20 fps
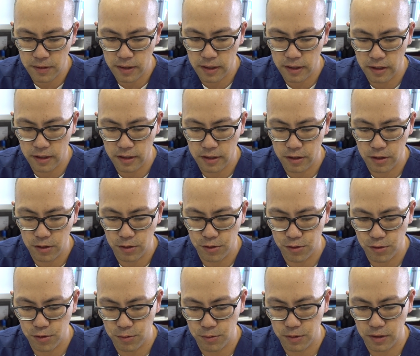It
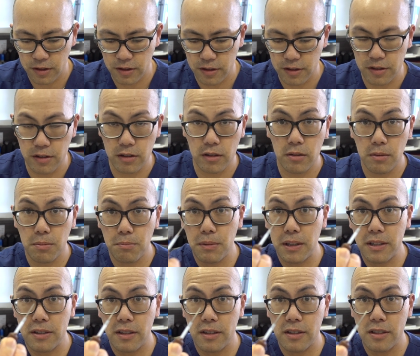goes through one of these little
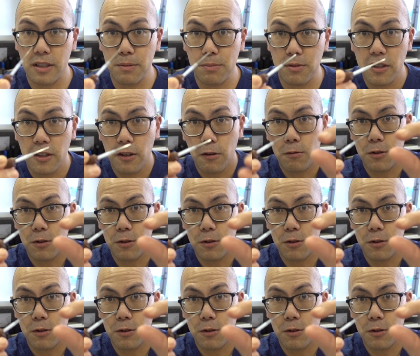mixing tips,